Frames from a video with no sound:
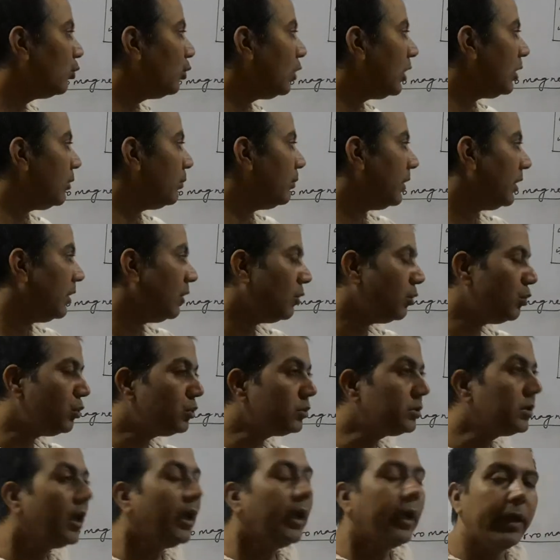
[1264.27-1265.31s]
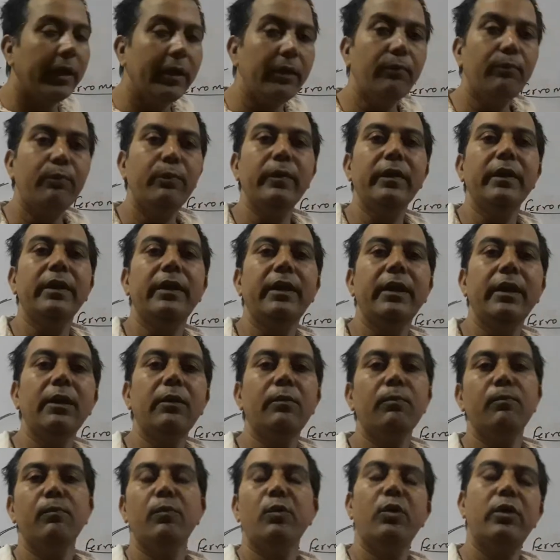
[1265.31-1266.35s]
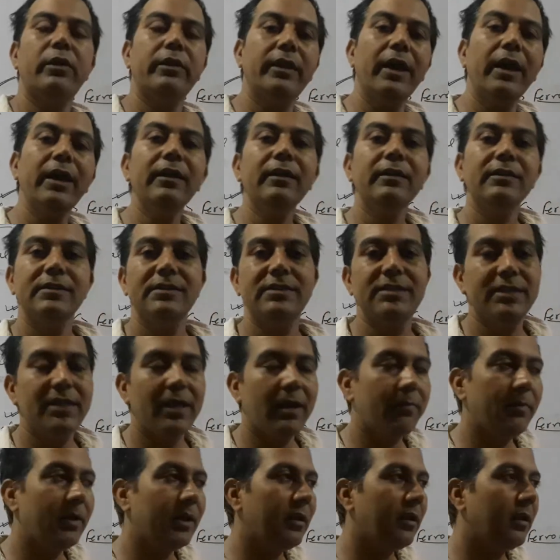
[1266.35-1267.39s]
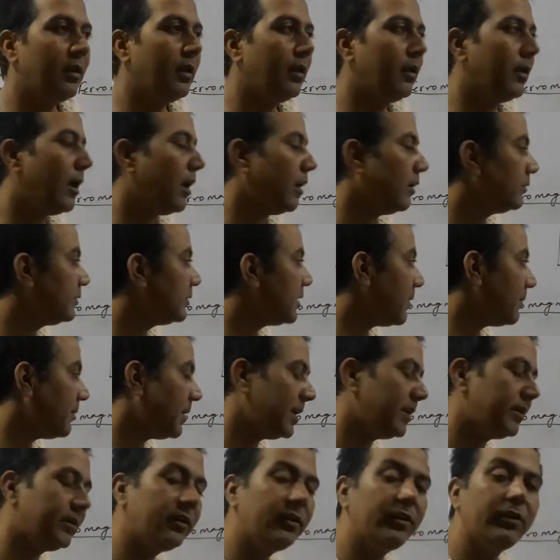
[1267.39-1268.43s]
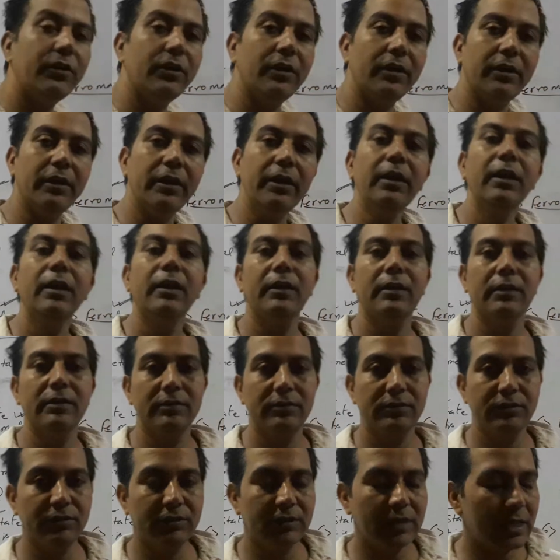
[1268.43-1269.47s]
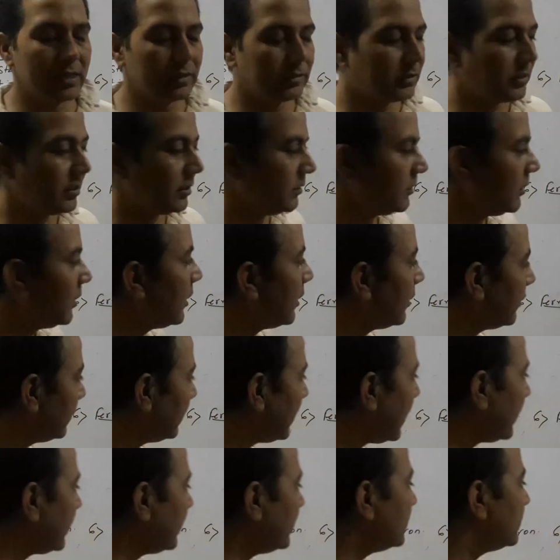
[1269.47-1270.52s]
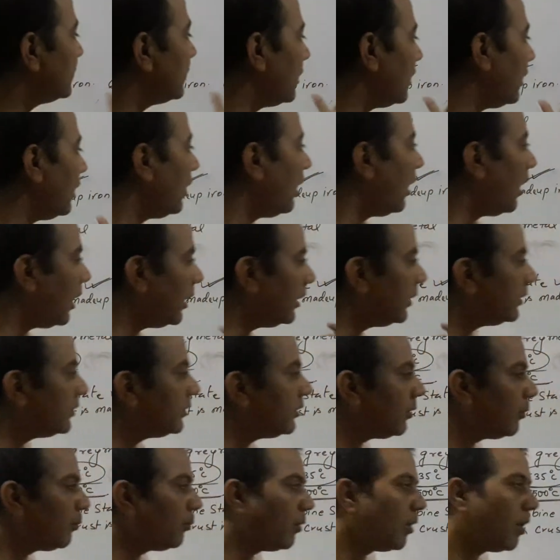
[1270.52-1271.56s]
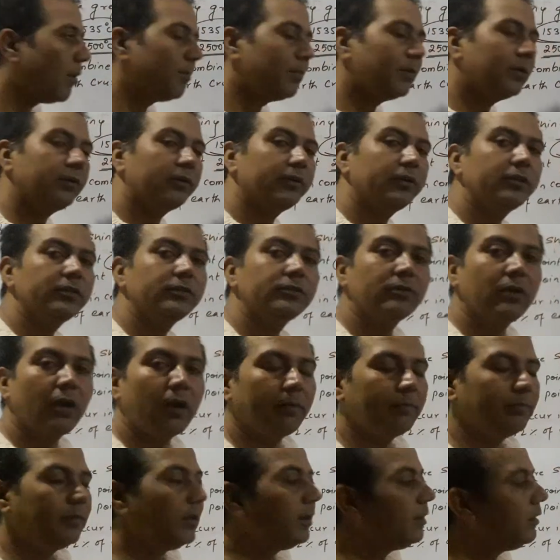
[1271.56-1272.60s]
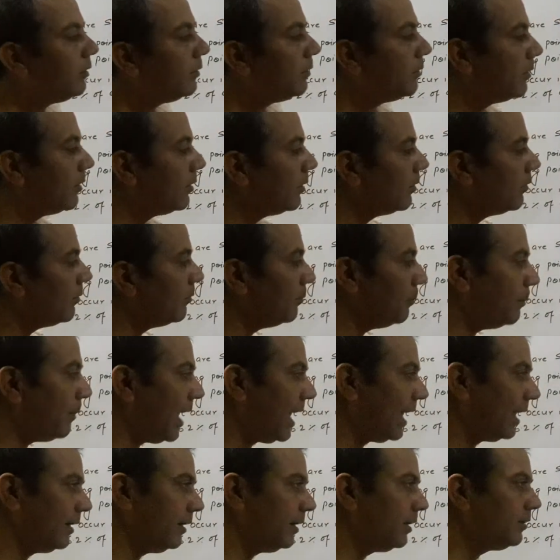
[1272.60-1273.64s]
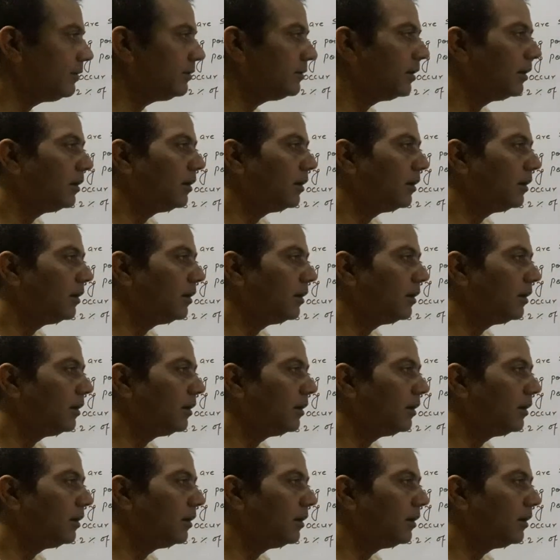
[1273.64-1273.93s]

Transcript: will be lost if we heat more than 70 degrees Celsius. That is the another properties of the magnet,